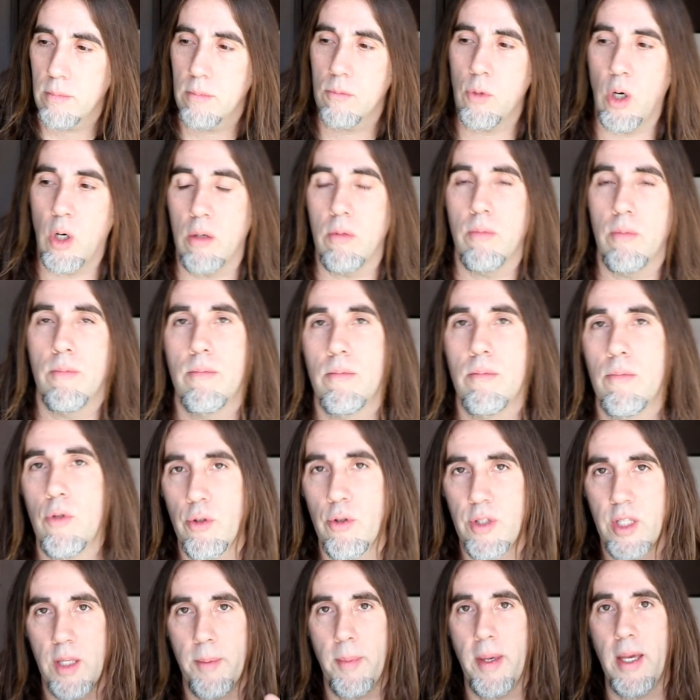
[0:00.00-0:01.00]
Well,
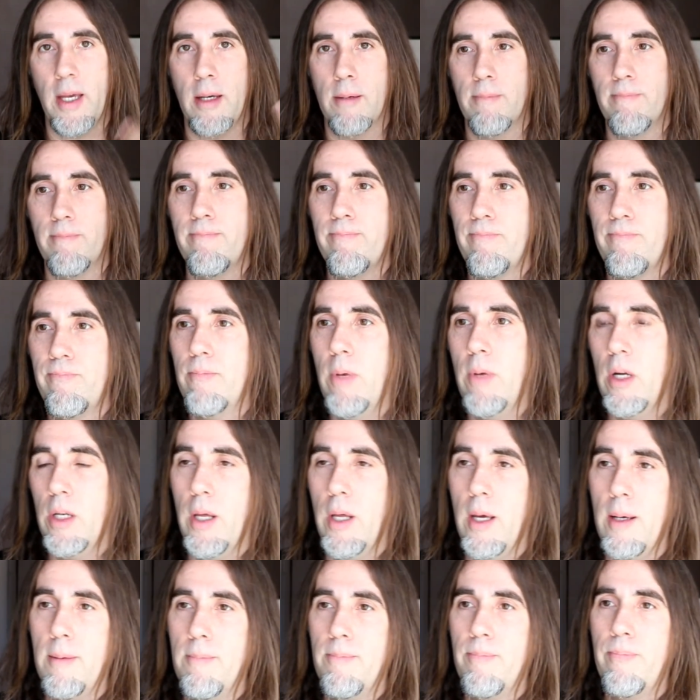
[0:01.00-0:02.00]
you'll see me
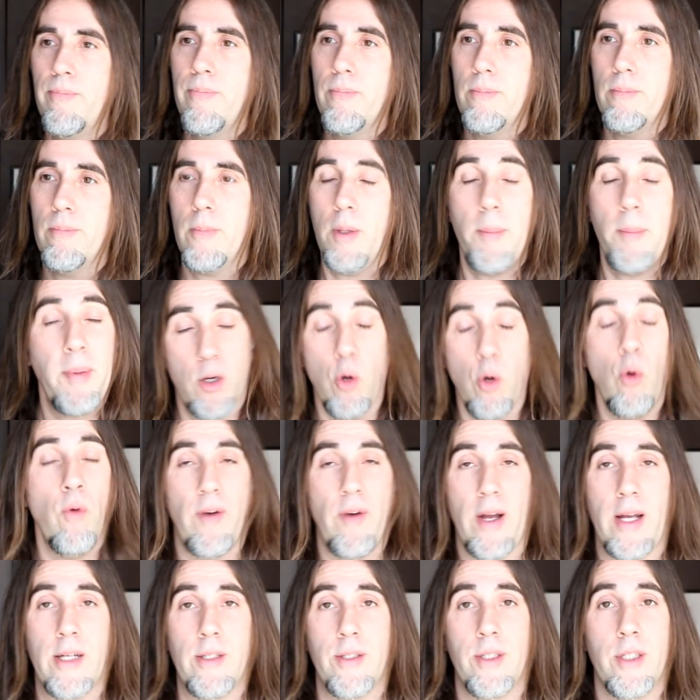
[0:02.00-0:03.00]
Monday. That'd be cool
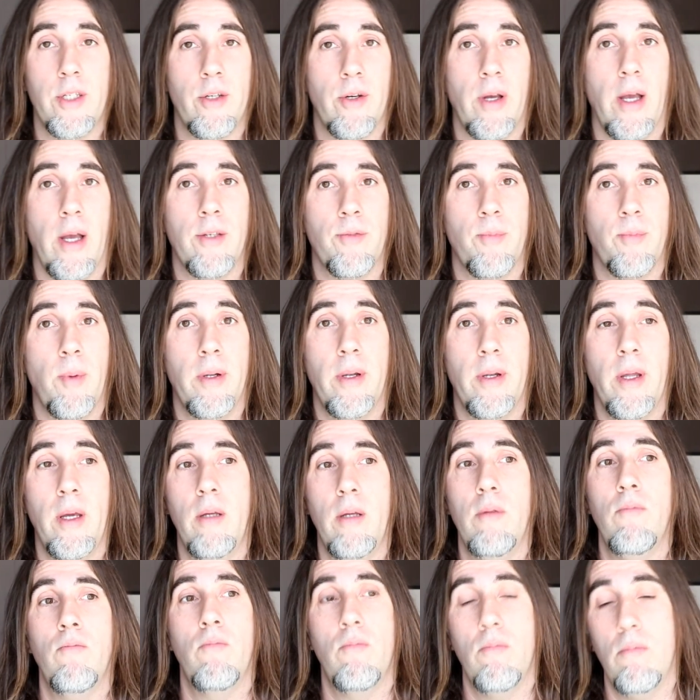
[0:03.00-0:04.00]
if I could see you guys
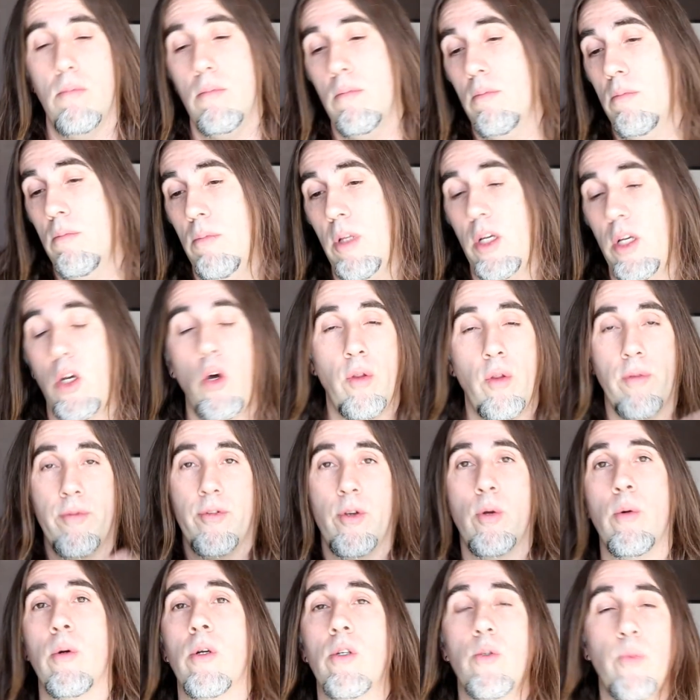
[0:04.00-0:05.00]
Monday. Like all the
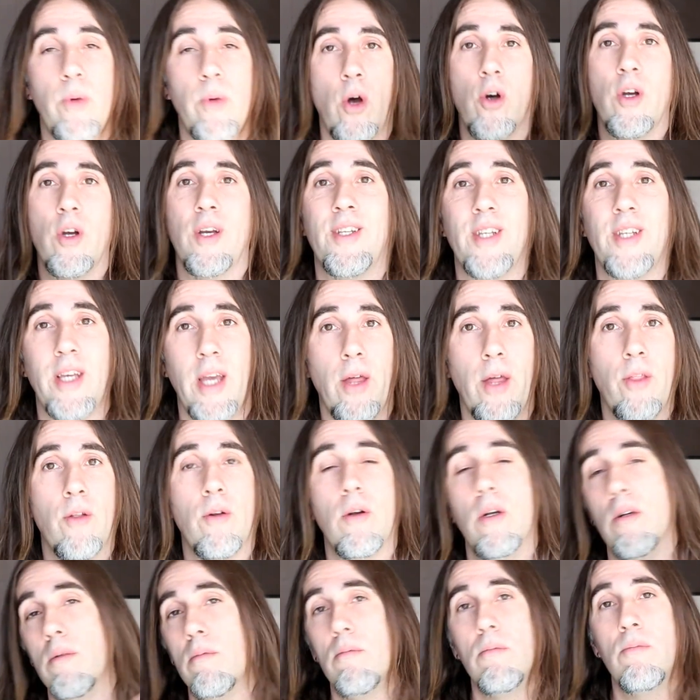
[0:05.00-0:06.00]
viewers, we all get
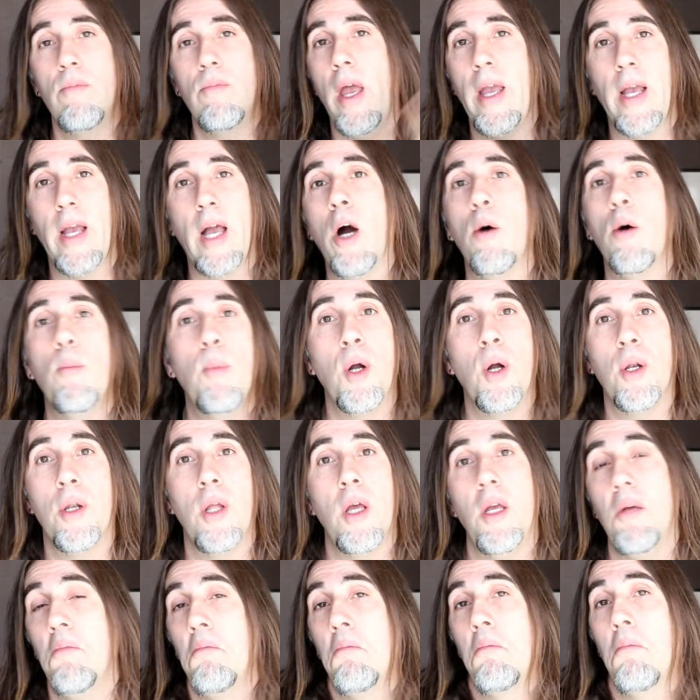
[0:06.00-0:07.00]
together and hang out
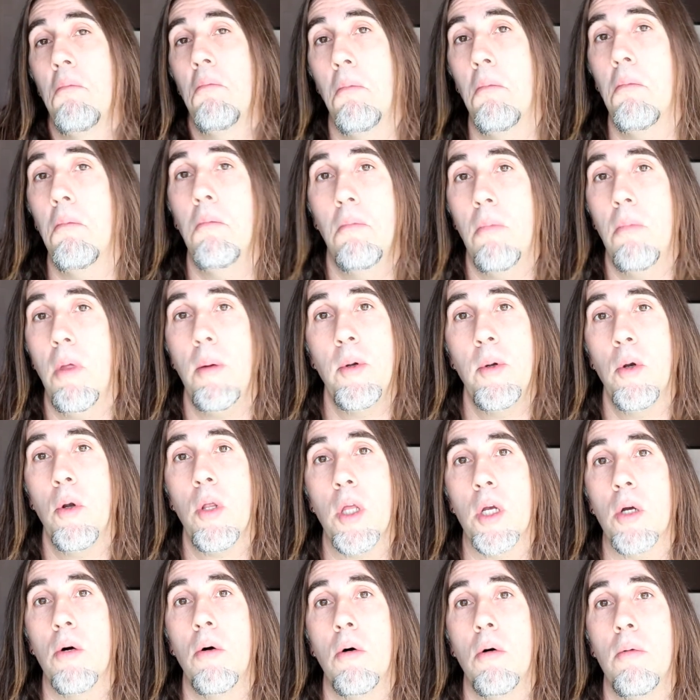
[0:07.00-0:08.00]
Monday. That'd be
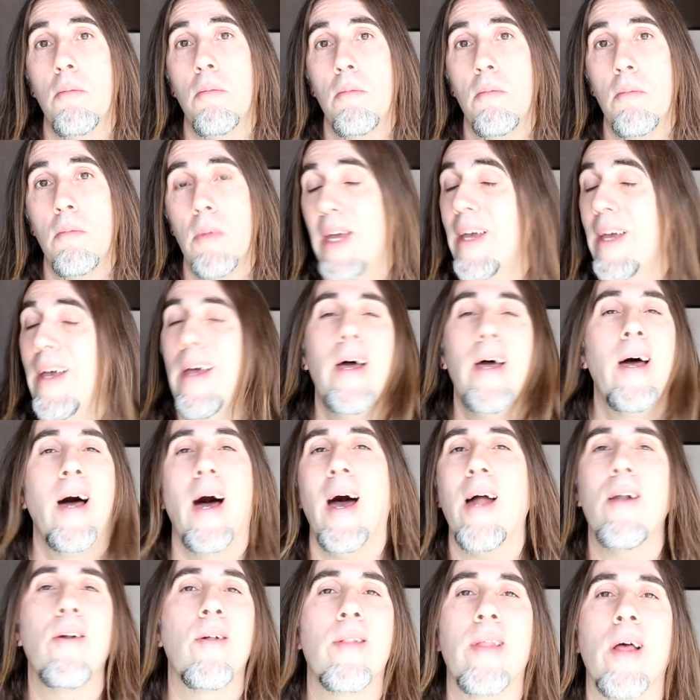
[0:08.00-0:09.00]
really cool.
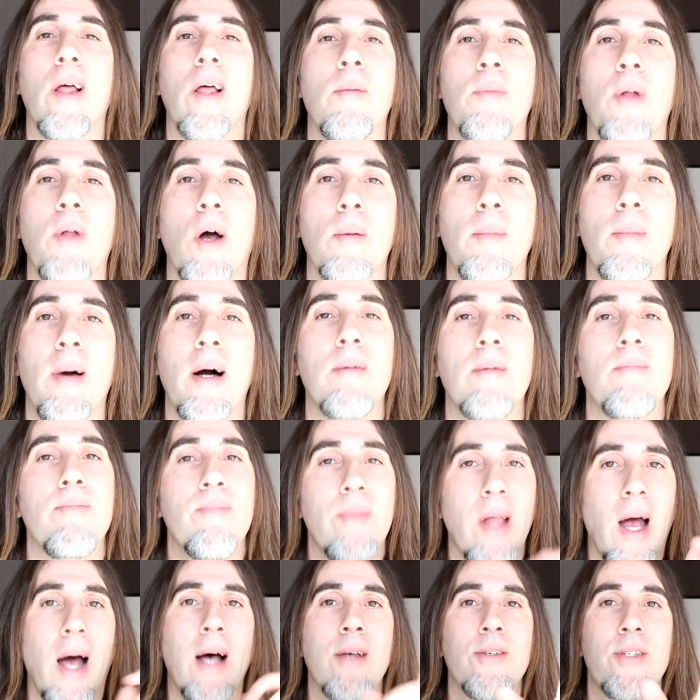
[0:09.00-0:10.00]
I don't know what the hell I'm talking
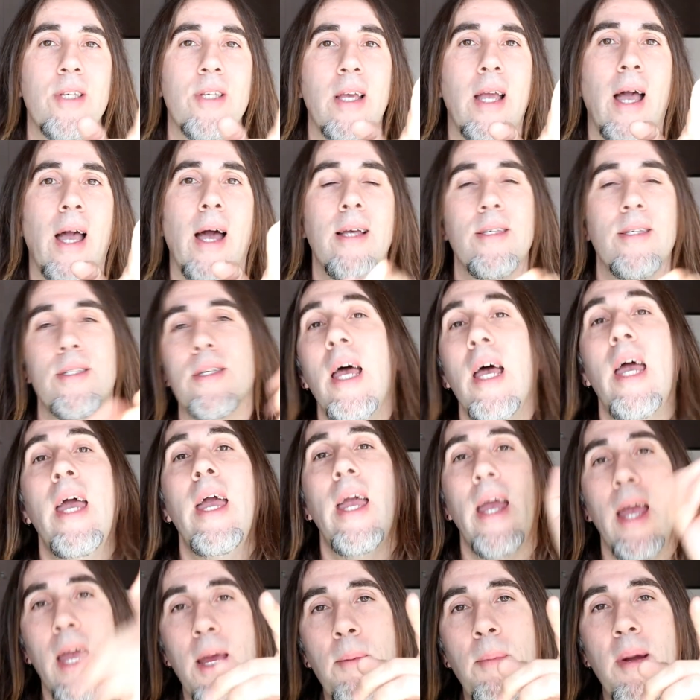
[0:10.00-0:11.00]
about. I'll see you guys
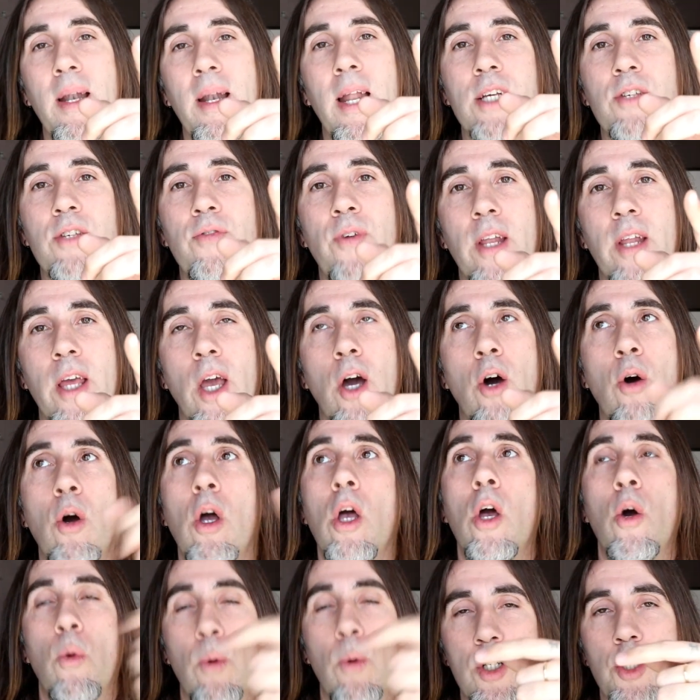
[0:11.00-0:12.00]
in my next video,
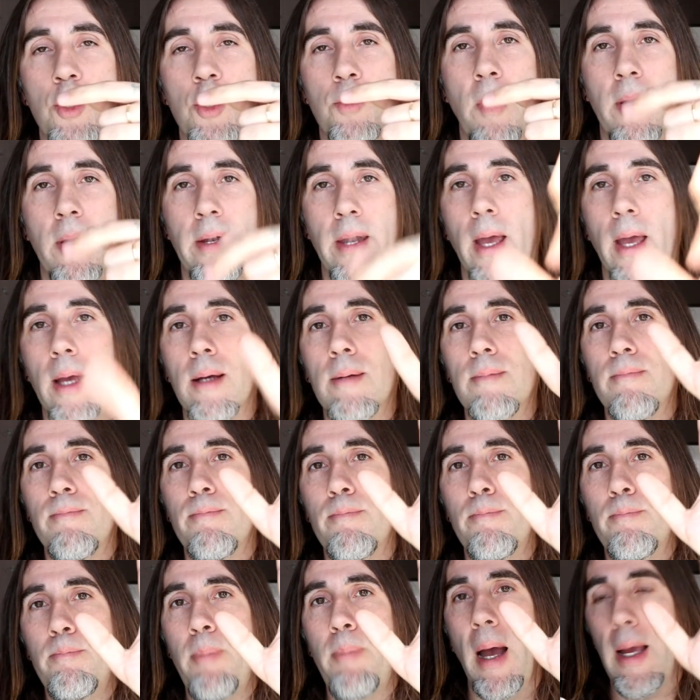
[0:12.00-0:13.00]
which is Monday.
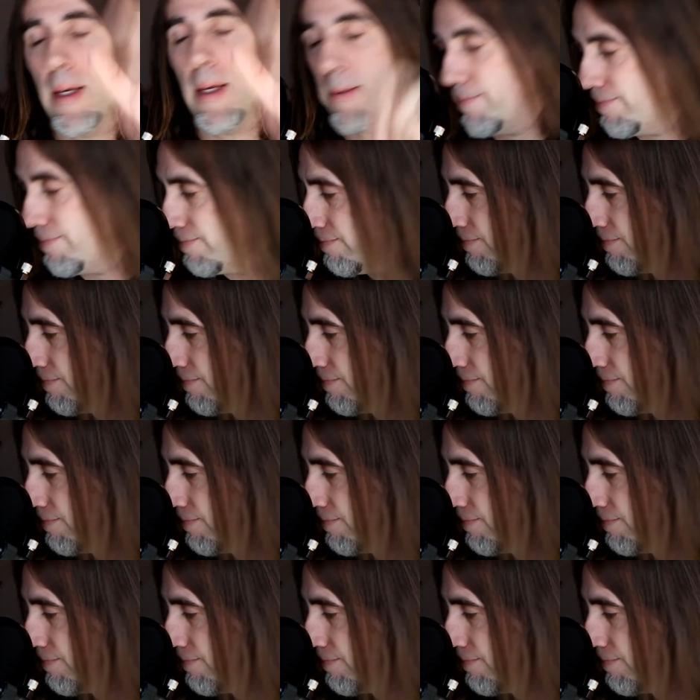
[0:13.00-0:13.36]
Bye.